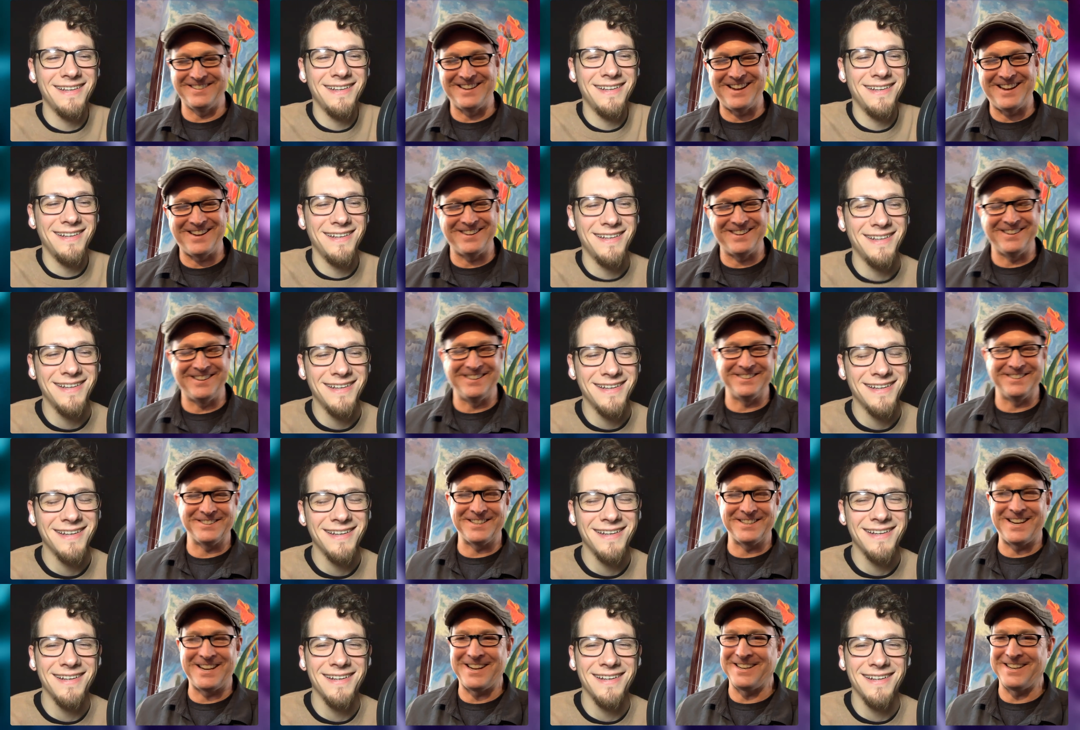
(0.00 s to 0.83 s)
Speaker 1: not.
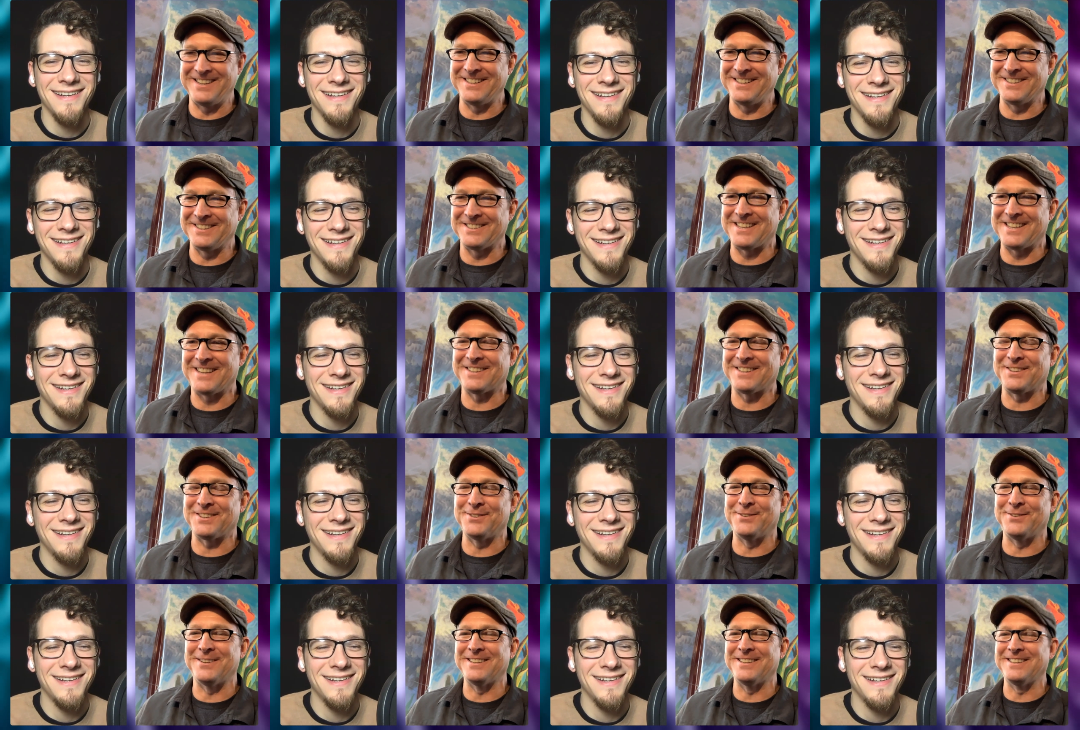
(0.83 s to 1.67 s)
It's not
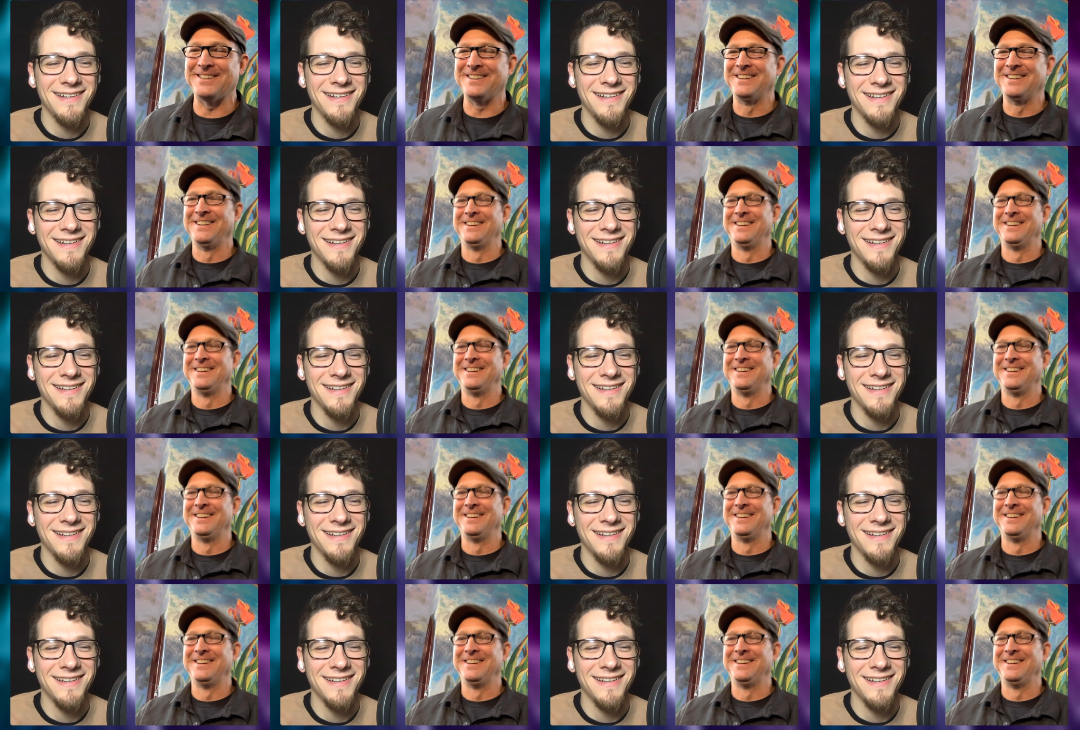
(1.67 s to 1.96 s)
exactly what